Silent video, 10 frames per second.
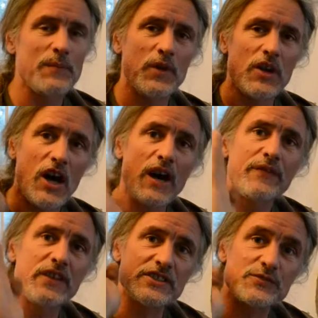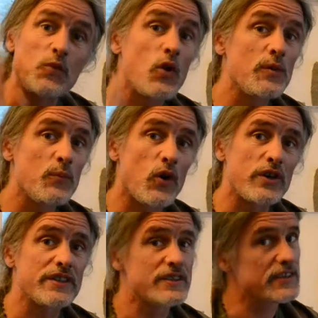but often it's more
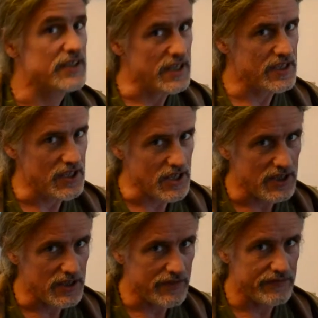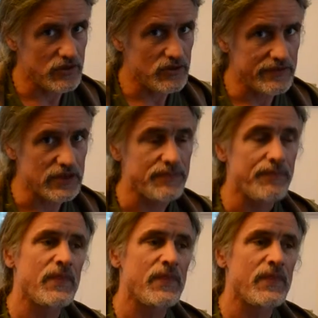important to take care of your liver.